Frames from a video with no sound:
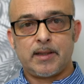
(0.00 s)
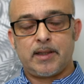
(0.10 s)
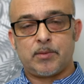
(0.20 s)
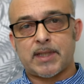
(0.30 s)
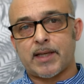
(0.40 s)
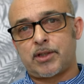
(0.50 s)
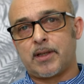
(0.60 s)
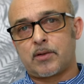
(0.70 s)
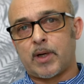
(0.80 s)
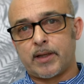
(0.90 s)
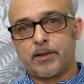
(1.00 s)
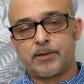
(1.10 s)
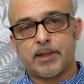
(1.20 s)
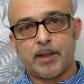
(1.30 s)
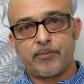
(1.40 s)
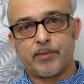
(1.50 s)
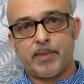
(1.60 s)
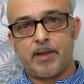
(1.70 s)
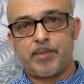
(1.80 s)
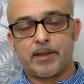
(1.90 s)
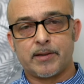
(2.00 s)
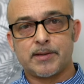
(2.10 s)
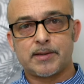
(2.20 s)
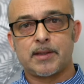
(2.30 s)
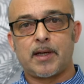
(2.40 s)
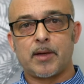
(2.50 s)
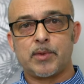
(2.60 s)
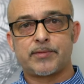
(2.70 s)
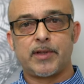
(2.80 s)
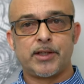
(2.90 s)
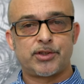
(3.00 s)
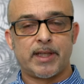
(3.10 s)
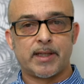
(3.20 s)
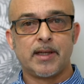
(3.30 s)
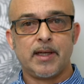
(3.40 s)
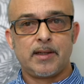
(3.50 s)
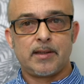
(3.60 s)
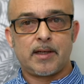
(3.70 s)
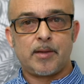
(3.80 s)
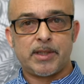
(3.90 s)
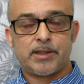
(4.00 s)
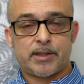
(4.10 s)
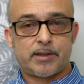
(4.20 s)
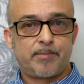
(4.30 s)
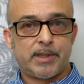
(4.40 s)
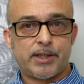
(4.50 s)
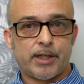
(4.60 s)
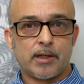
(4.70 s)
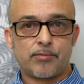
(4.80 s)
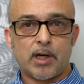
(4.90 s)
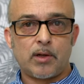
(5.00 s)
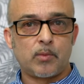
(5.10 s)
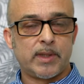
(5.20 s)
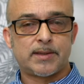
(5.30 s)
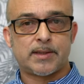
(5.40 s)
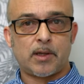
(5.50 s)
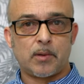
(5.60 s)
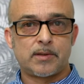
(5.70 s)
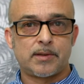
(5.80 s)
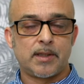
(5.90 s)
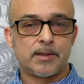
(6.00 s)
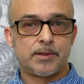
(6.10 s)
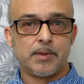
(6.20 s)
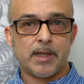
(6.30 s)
It was actually at quite a good time for me because I was finishing a particular role. We'd sold to